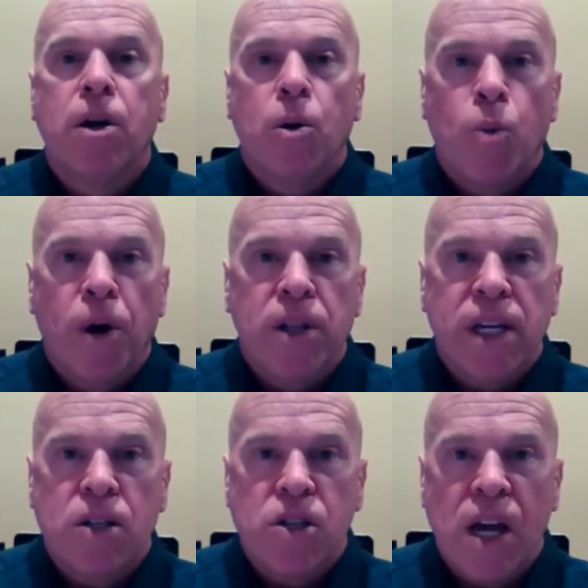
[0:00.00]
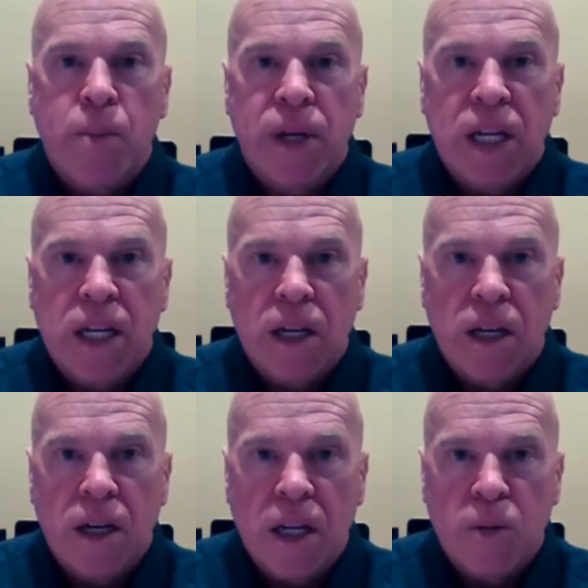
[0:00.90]
wherein the examinee
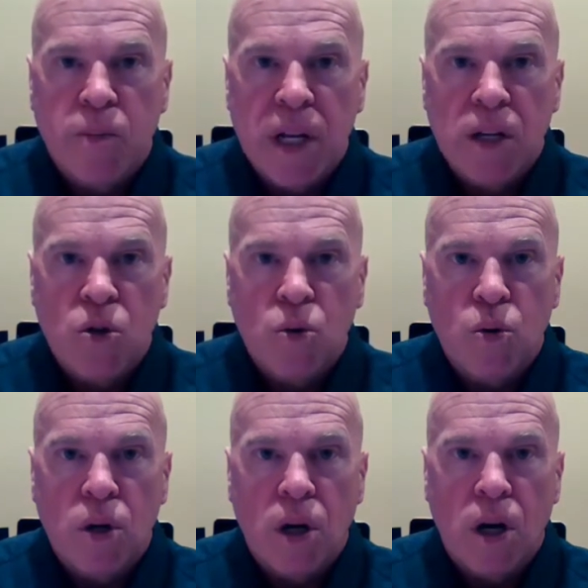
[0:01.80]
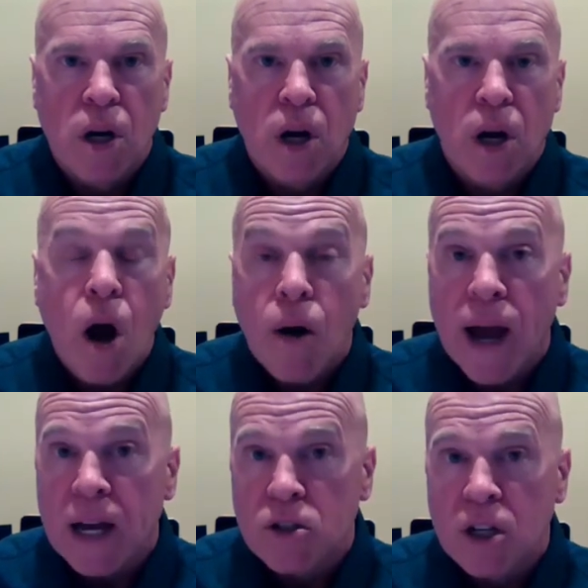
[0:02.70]
admitted to a car
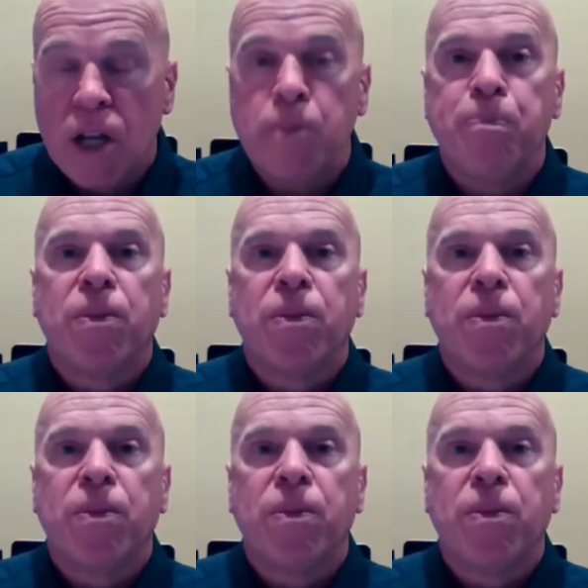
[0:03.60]
accident.